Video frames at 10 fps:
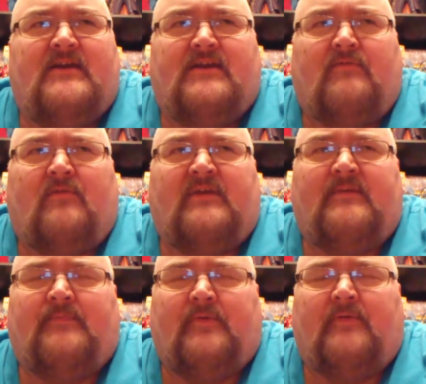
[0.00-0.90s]
you really
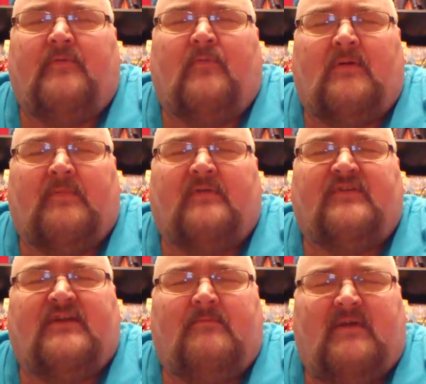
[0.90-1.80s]
did prove that one
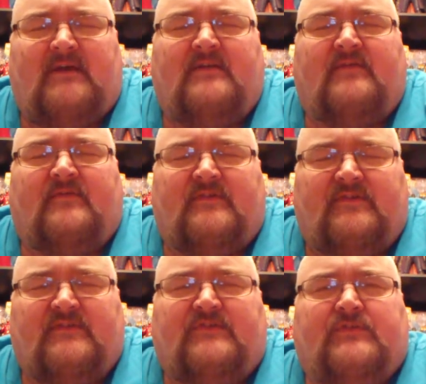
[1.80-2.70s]
person can make a difference, because